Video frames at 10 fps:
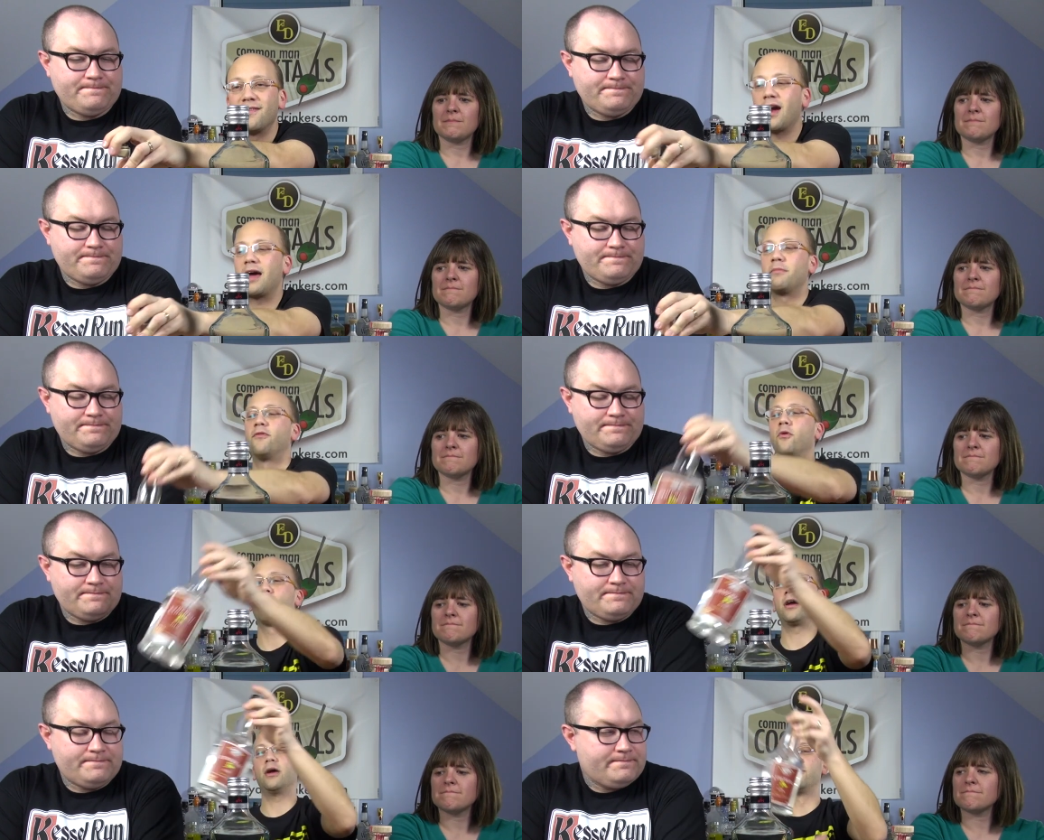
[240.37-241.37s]
Speaker 1: I've never had
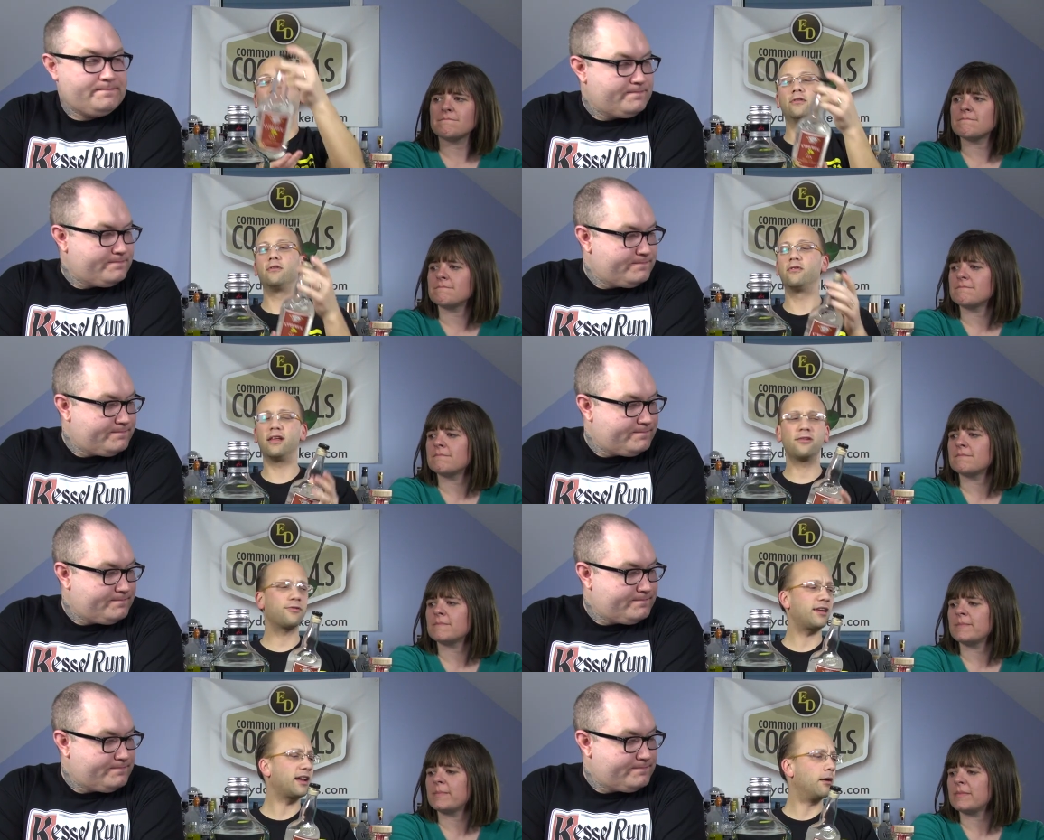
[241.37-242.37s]
before. It was
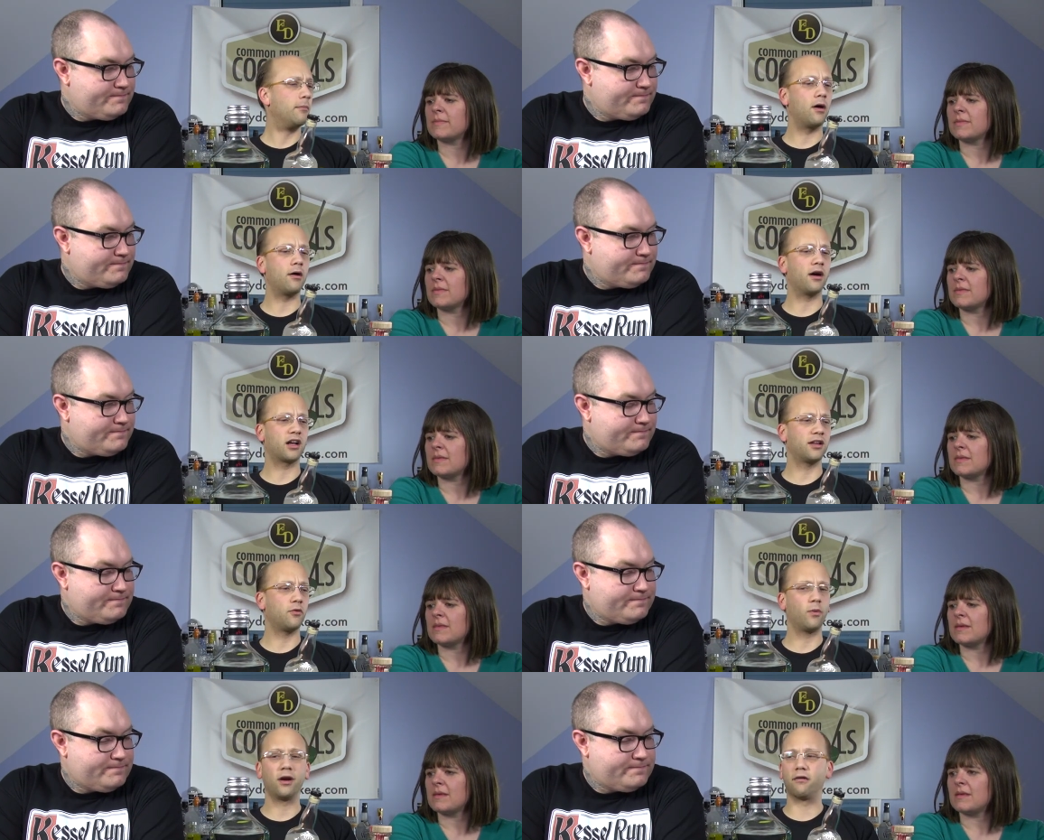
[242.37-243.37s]
this was like a, a
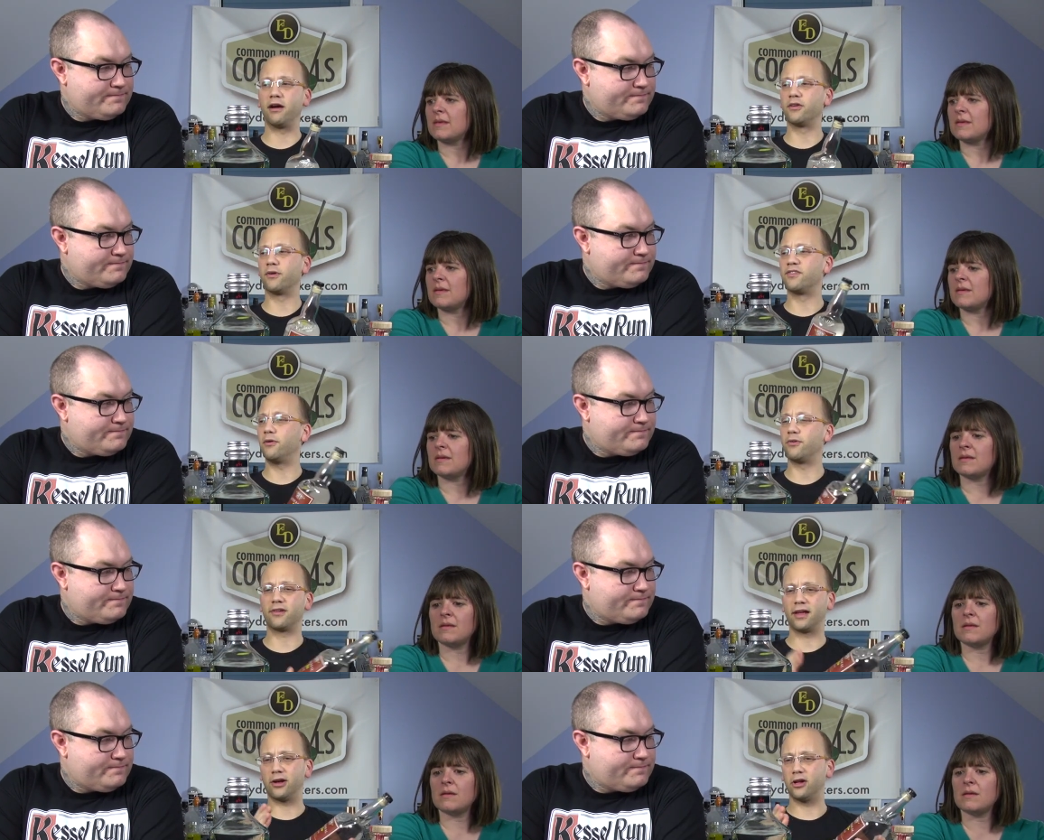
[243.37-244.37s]
clear winner, right? There wasn't it
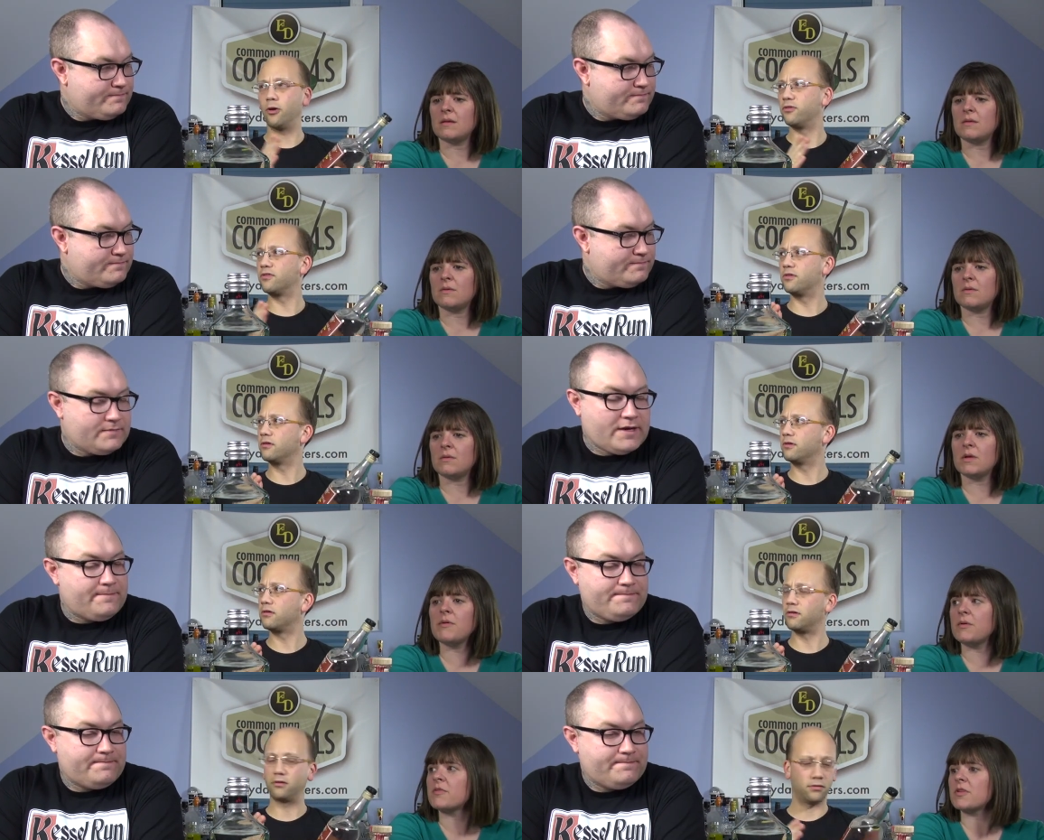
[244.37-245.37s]
wasn't like close.
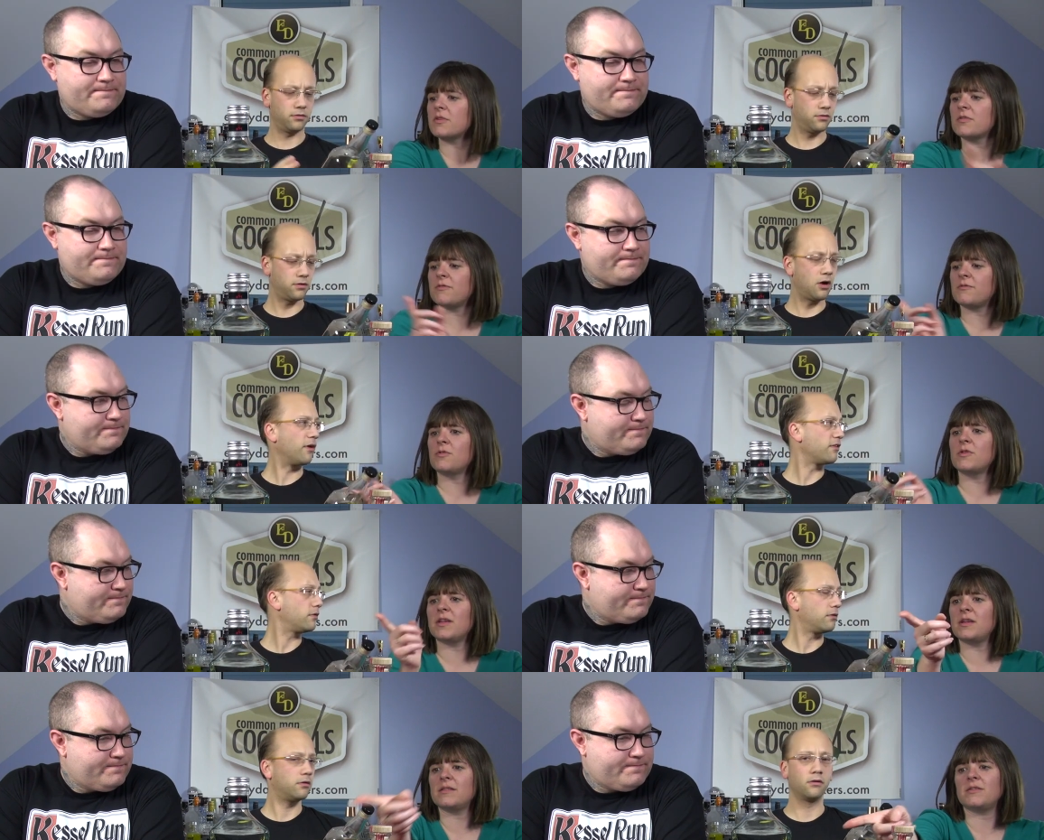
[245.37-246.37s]
No,
Speaker 2: no it was close. Oh,
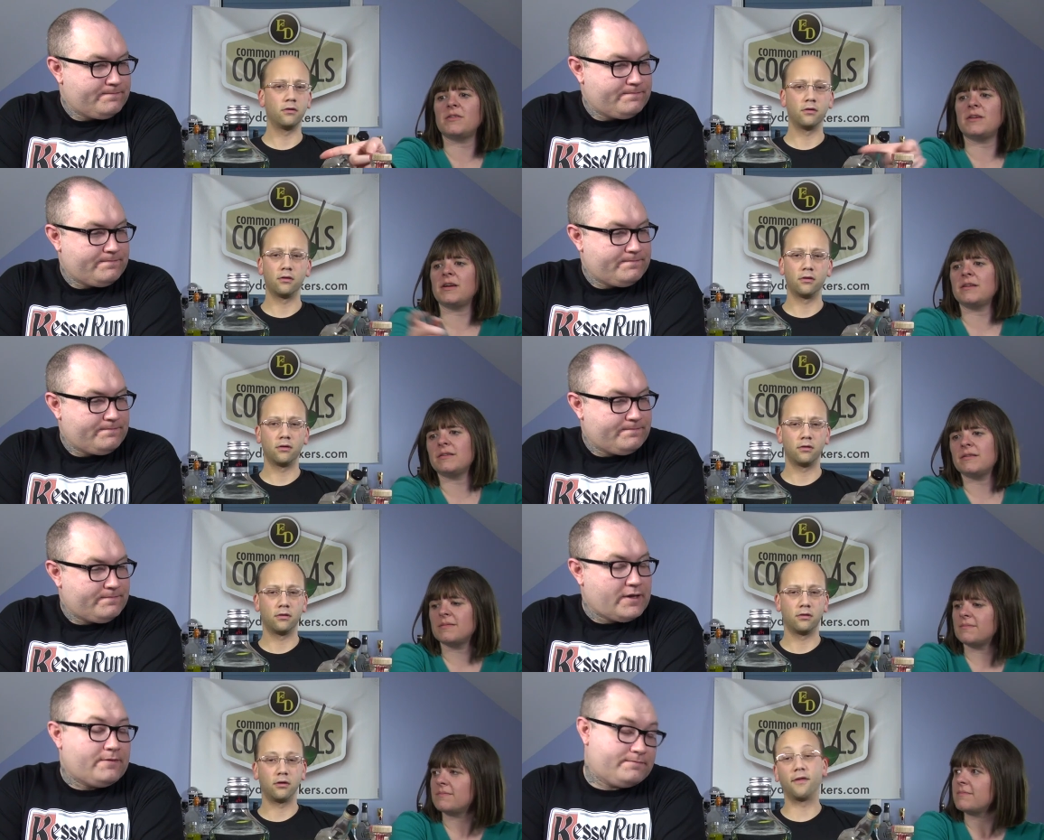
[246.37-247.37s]
Forty what? and thirty nine.
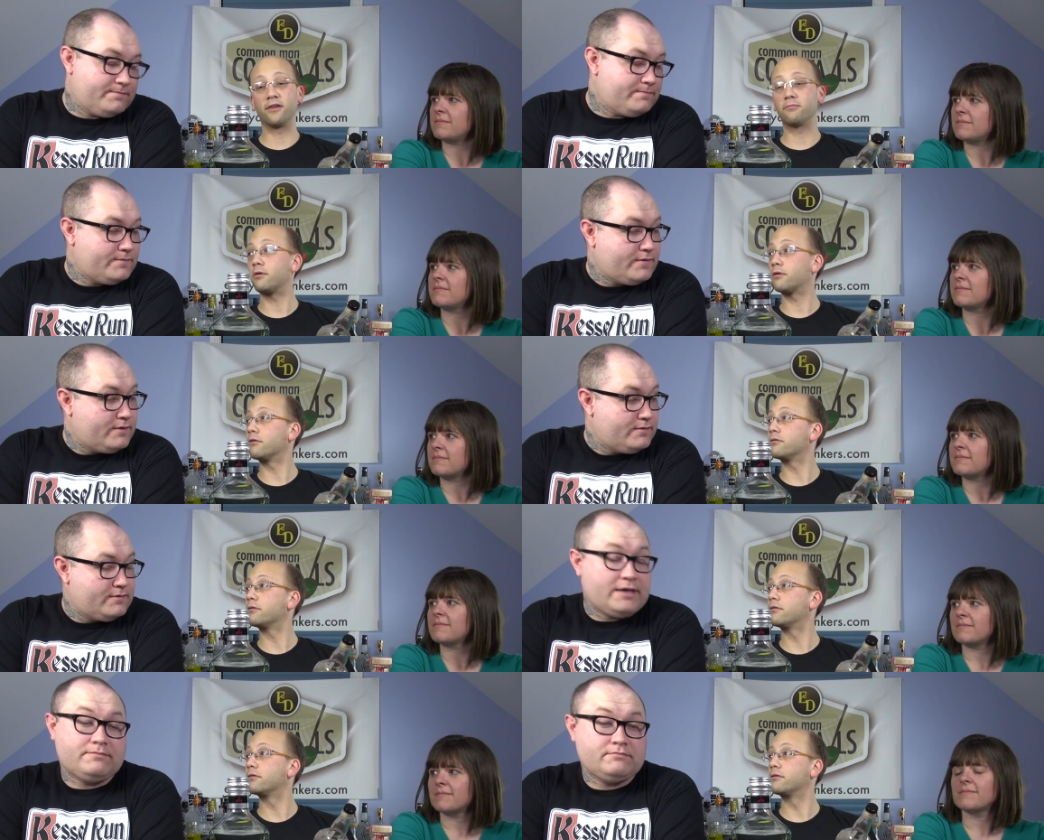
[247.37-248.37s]
Oh.
Speaker 1: oh. that's pretty
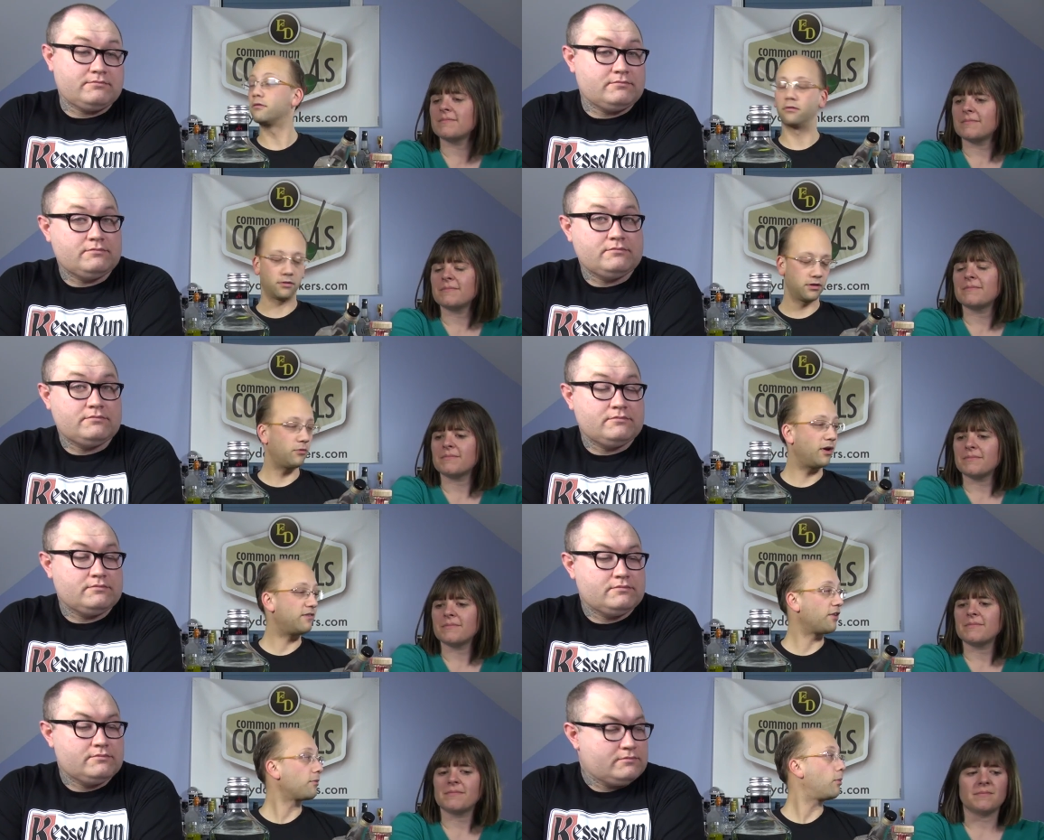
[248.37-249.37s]
close. Yeah. Did
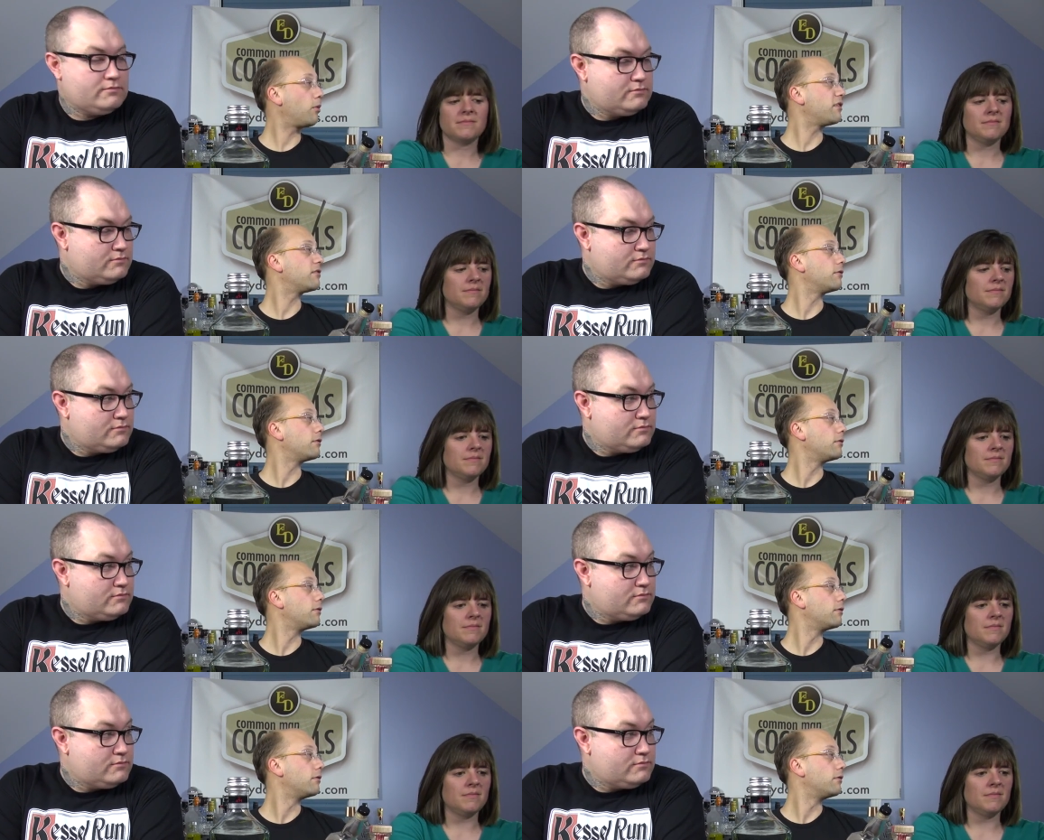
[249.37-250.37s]
we have decimal points?
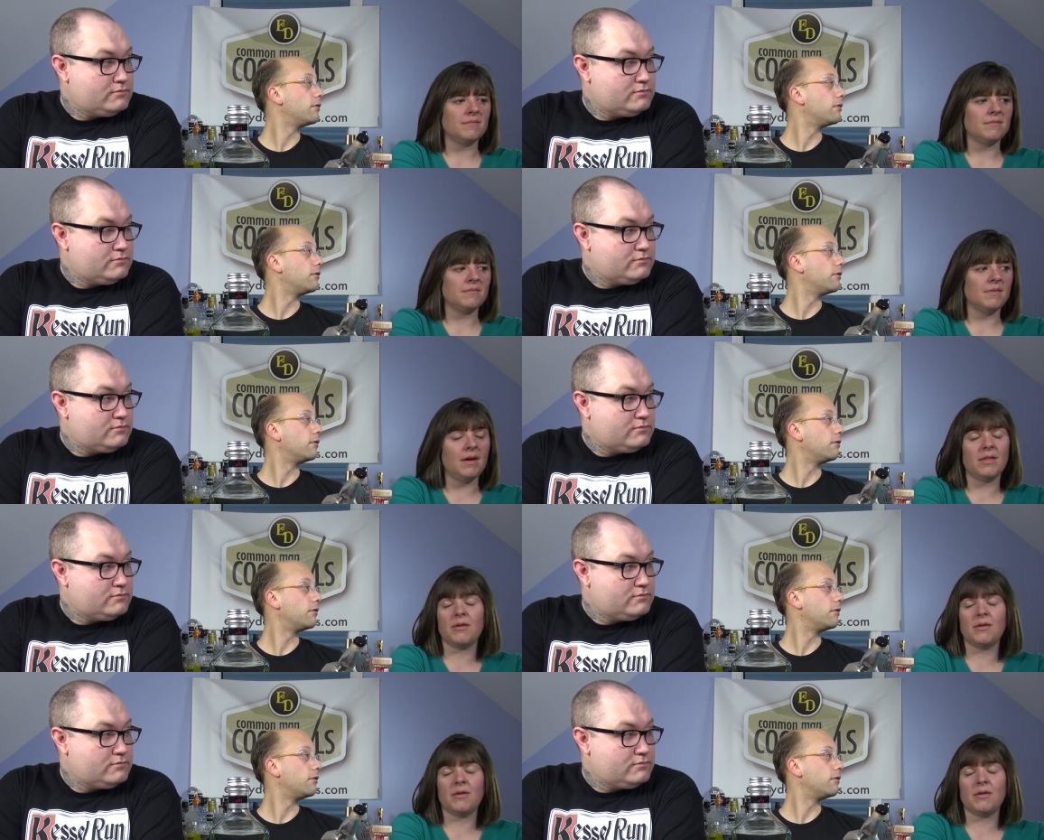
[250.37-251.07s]
Speaker 2: Ah,